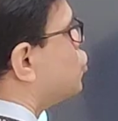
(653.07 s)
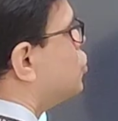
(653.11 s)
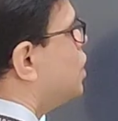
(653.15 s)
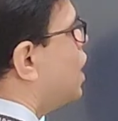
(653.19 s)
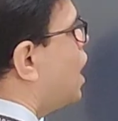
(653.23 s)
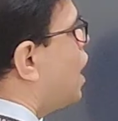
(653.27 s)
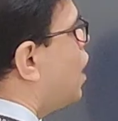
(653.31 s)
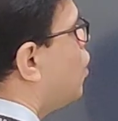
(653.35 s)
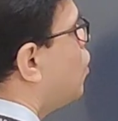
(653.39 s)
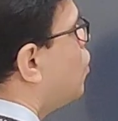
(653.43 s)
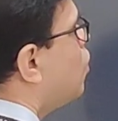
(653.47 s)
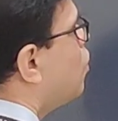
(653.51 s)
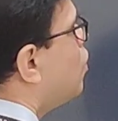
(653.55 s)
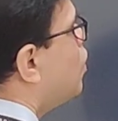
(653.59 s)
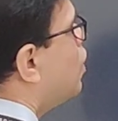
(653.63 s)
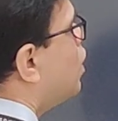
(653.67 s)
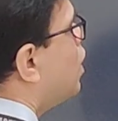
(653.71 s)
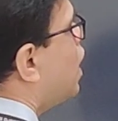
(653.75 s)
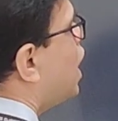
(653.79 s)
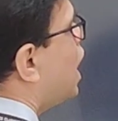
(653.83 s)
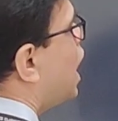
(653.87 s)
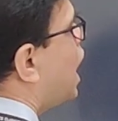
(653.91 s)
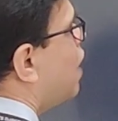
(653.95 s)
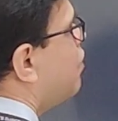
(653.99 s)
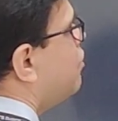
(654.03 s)
So
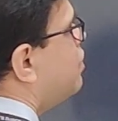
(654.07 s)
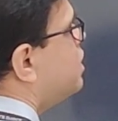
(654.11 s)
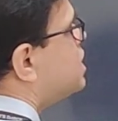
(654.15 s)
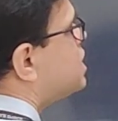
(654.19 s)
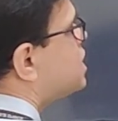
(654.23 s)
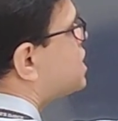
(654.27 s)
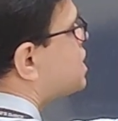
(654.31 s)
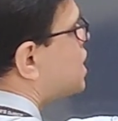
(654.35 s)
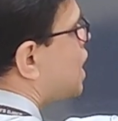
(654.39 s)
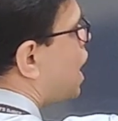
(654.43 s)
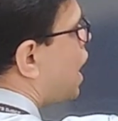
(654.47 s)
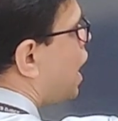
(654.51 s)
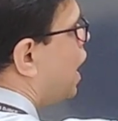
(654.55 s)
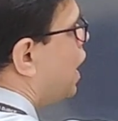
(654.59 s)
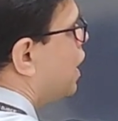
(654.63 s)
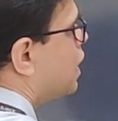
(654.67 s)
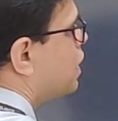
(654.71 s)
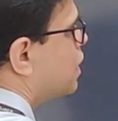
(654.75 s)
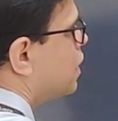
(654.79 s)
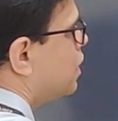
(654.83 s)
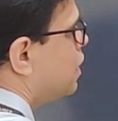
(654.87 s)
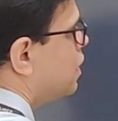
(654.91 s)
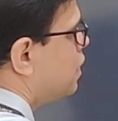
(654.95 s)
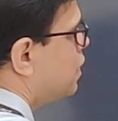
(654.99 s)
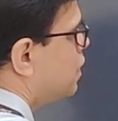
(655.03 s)
now I will
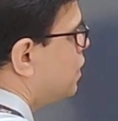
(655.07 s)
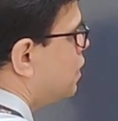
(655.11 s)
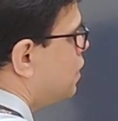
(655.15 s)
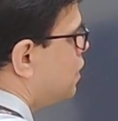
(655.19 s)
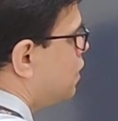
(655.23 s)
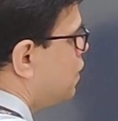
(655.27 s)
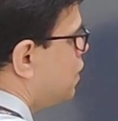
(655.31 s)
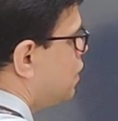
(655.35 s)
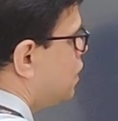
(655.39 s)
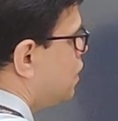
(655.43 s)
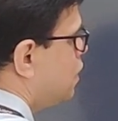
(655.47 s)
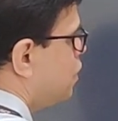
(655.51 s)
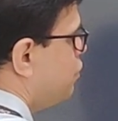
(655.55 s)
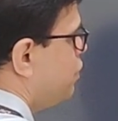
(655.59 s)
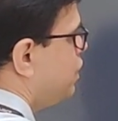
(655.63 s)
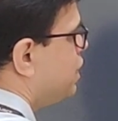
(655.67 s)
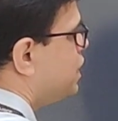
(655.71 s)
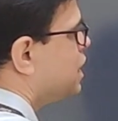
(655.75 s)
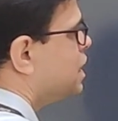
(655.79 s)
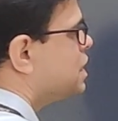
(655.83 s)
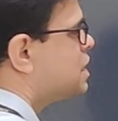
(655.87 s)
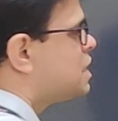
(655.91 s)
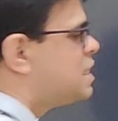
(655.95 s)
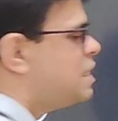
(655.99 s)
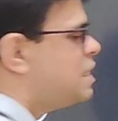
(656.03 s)
start with a